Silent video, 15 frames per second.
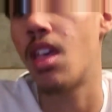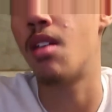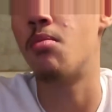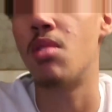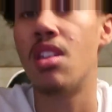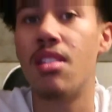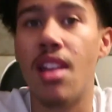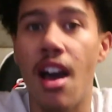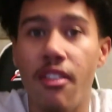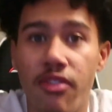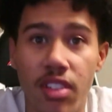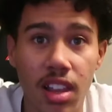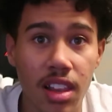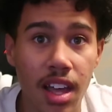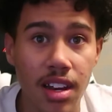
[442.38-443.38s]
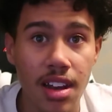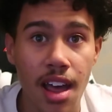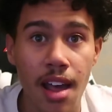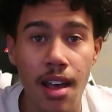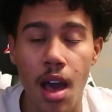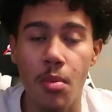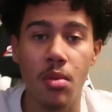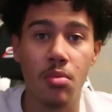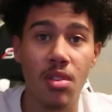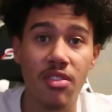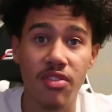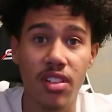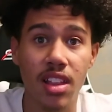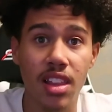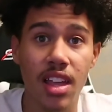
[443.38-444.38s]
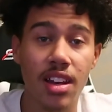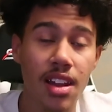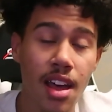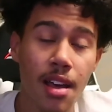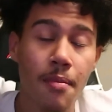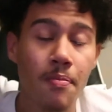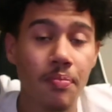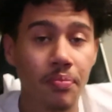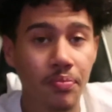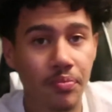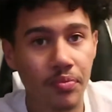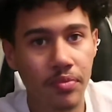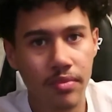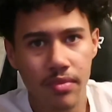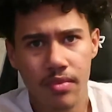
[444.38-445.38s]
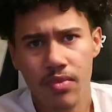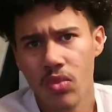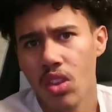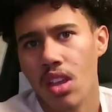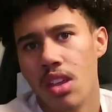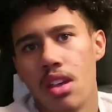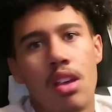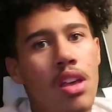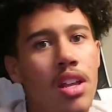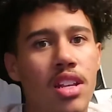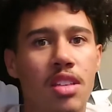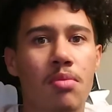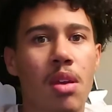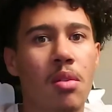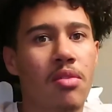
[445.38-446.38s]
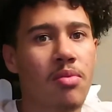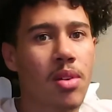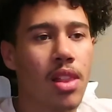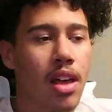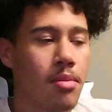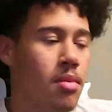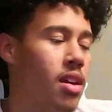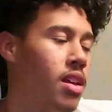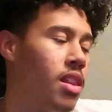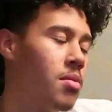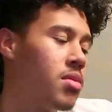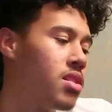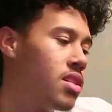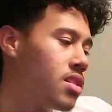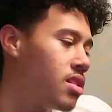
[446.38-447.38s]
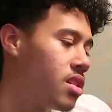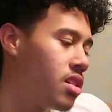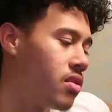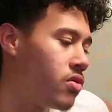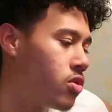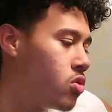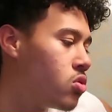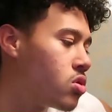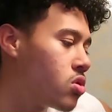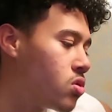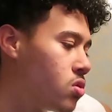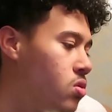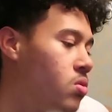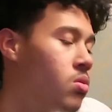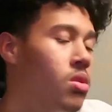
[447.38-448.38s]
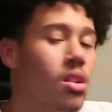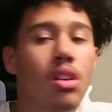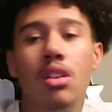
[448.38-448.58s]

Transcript: me not feeling like that, me feeling like that just made me feel like, man, let me just leave YouTube.